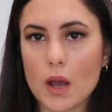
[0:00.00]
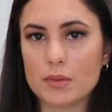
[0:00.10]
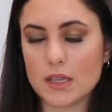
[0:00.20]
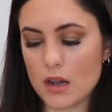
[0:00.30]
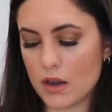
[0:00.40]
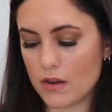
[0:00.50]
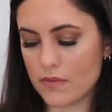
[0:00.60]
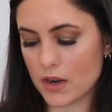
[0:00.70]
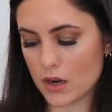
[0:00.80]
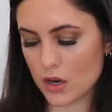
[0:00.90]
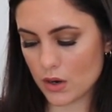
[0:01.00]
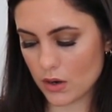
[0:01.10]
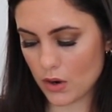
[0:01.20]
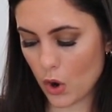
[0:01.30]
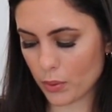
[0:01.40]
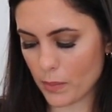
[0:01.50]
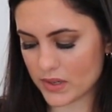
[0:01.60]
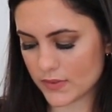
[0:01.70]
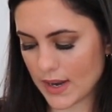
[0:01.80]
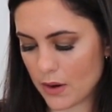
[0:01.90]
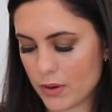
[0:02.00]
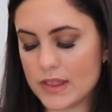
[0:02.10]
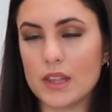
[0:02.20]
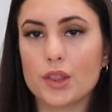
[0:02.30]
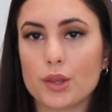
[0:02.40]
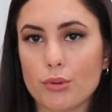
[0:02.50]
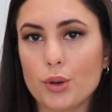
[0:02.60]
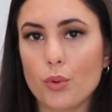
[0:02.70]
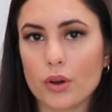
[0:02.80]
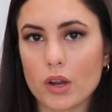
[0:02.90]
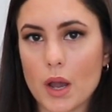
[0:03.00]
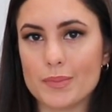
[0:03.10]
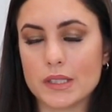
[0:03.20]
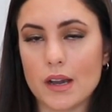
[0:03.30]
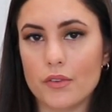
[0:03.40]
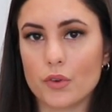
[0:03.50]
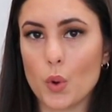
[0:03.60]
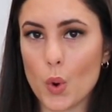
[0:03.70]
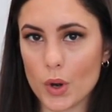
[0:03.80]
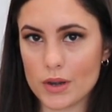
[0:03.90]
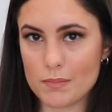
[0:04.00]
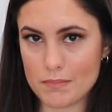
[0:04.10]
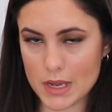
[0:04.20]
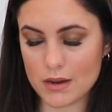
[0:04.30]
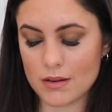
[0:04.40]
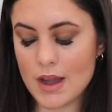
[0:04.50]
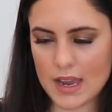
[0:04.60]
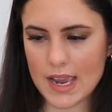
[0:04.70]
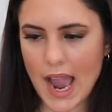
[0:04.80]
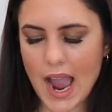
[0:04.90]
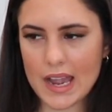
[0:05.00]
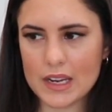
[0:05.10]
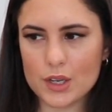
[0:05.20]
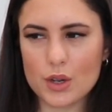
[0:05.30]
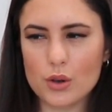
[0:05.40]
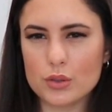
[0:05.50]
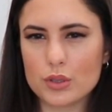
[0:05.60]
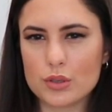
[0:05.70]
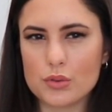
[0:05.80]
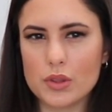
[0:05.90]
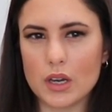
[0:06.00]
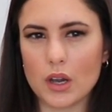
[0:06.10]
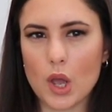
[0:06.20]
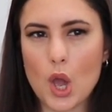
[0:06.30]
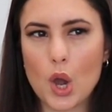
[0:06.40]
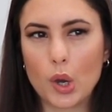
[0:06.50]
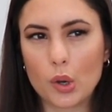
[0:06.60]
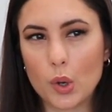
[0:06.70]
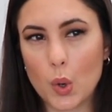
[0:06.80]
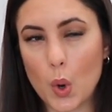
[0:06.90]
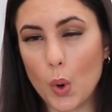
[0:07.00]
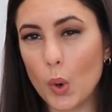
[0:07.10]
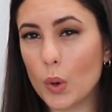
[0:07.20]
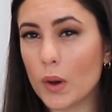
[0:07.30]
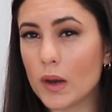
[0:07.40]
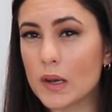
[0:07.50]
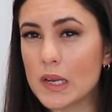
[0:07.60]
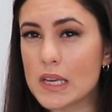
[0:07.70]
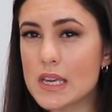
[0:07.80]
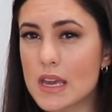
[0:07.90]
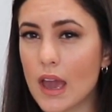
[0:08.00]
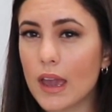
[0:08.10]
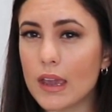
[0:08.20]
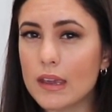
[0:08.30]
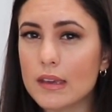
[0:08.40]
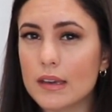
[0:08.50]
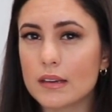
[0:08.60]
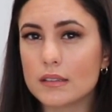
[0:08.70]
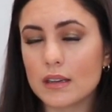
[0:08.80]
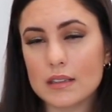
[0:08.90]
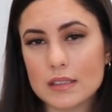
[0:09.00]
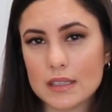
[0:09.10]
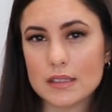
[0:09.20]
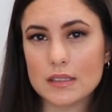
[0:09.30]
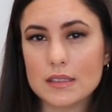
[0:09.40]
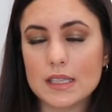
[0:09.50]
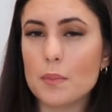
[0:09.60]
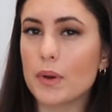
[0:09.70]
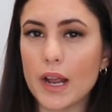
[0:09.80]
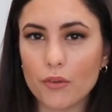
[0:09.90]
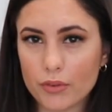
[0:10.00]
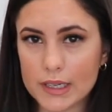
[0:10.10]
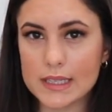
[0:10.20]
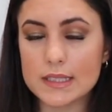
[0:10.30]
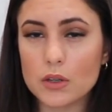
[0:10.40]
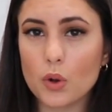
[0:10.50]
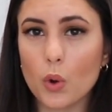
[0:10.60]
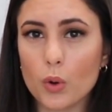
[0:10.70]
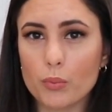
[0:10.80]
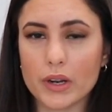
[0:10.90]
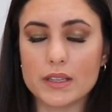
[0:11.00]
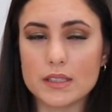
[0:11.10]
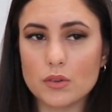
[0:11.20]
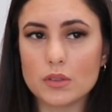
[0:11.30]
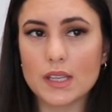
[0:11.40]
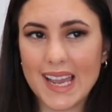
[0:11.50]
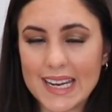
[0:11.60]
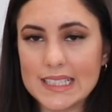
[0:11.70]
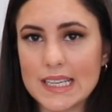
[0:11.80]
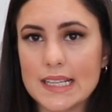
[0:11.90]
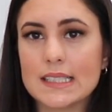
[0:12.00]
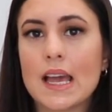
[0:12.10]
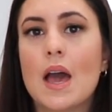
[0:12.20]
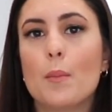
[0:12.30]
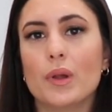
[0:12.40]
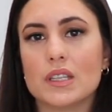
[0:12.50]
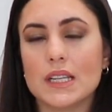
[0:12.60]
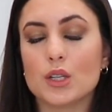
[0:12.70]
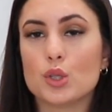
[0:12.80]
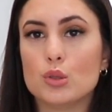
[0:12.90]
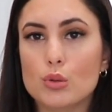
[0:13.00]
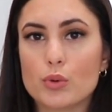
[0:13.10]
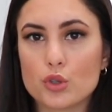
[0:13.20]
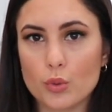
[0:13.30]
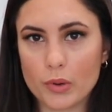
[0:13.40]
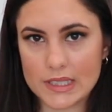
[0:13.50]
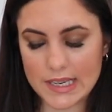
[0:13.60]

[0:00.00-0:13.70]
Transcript: cups of all-purpose flour and then 3/4 cups of cornmeal. It kind of goes to the corn cake consistency, but not really. It's still cornbread. It's kind of dense, but it's not super